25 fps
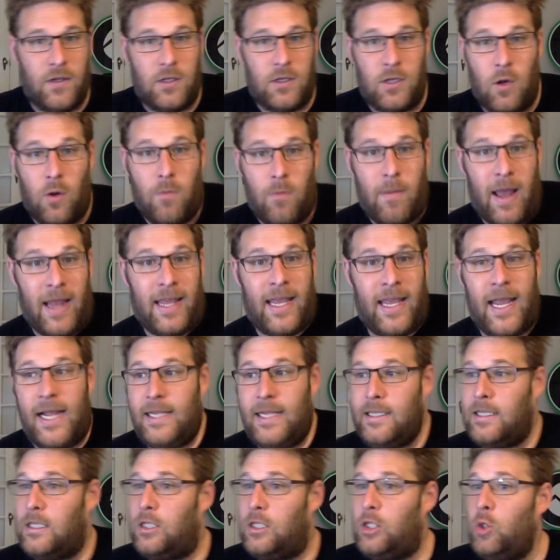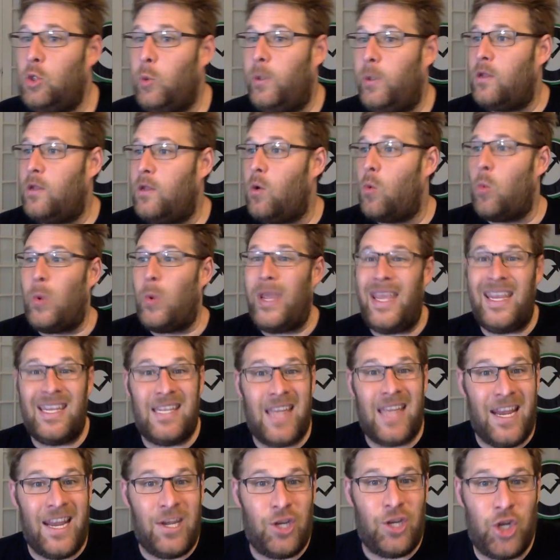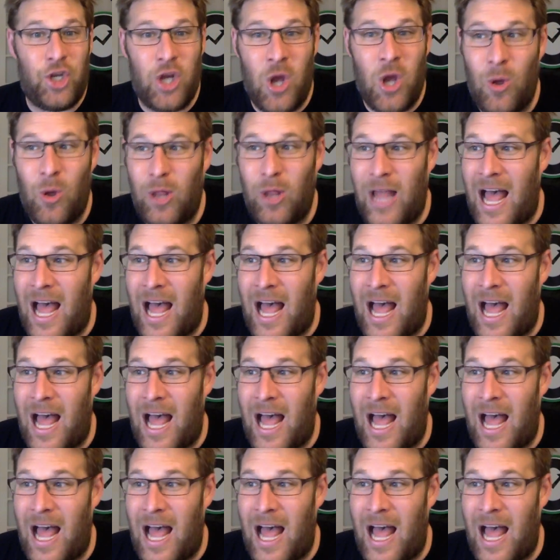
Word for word: And so in my case, it's doing the weekday show